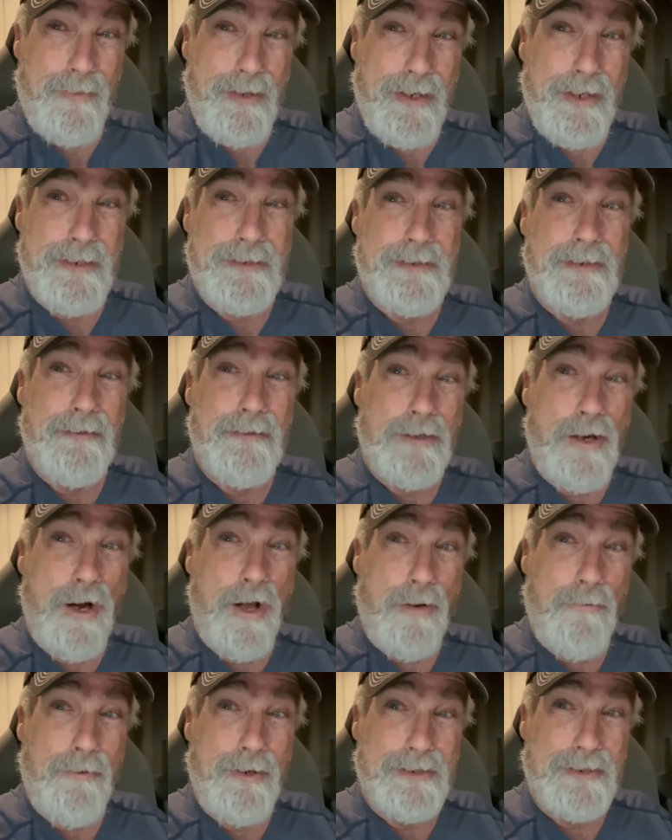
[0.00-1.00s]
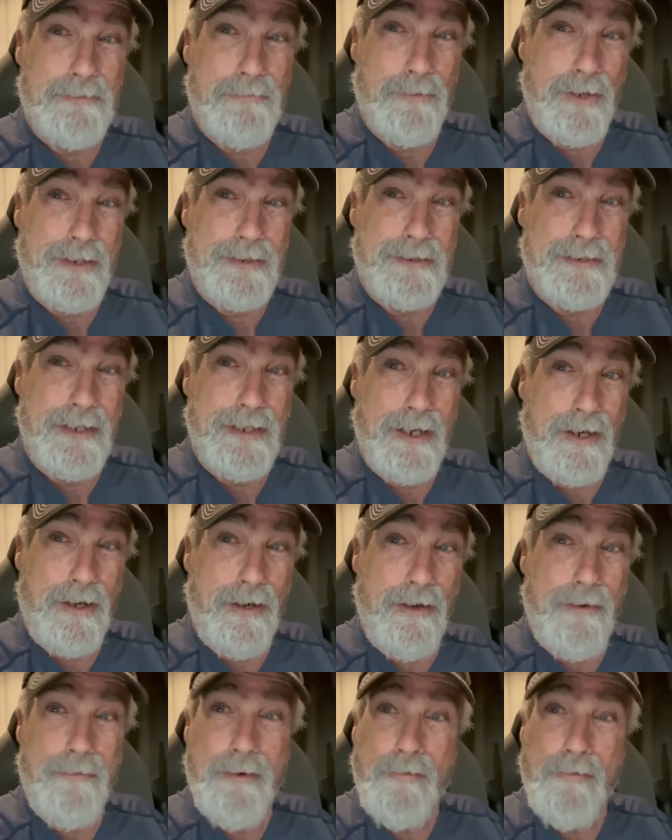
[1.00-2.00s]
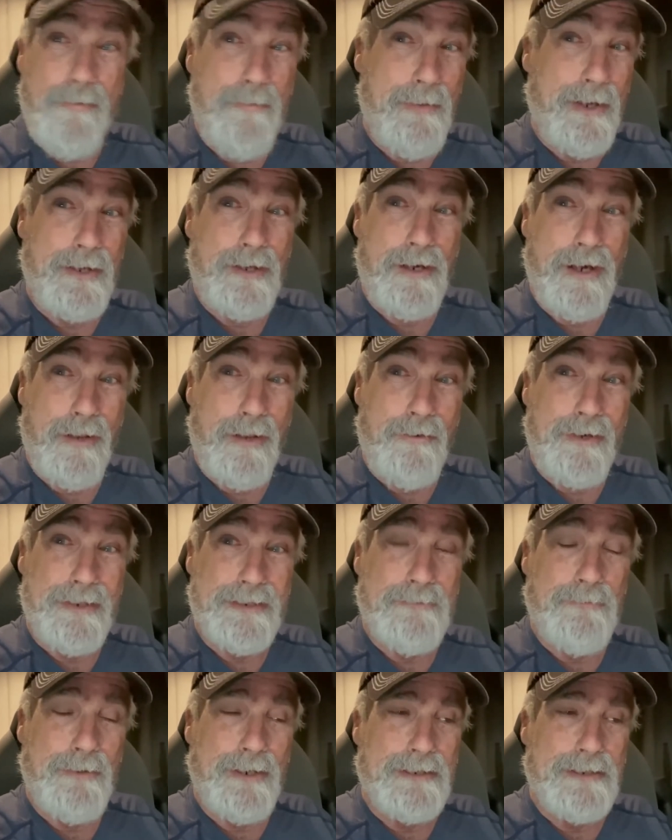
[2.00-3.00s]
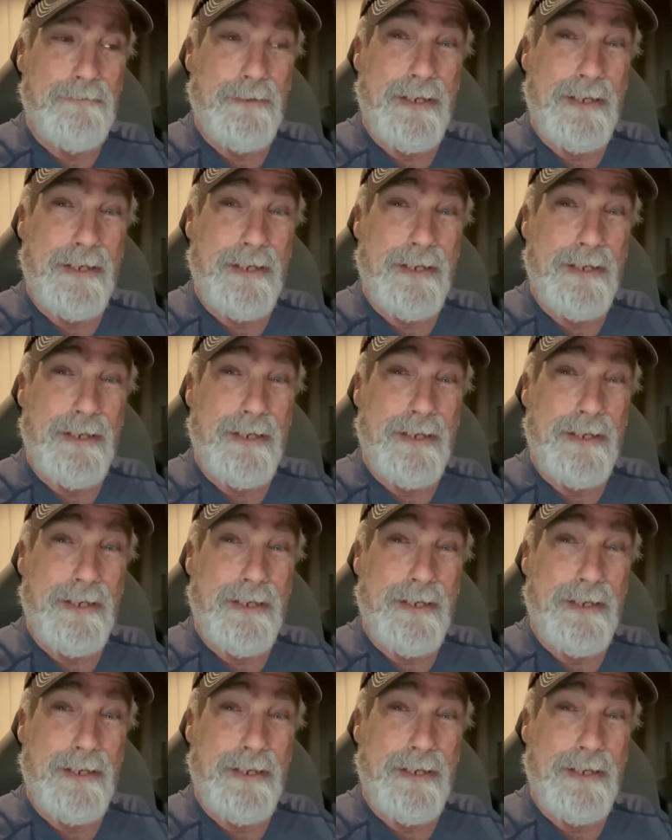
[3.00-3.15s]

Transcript: He's in Colorado Springs now. I've never been to Colorado Springs,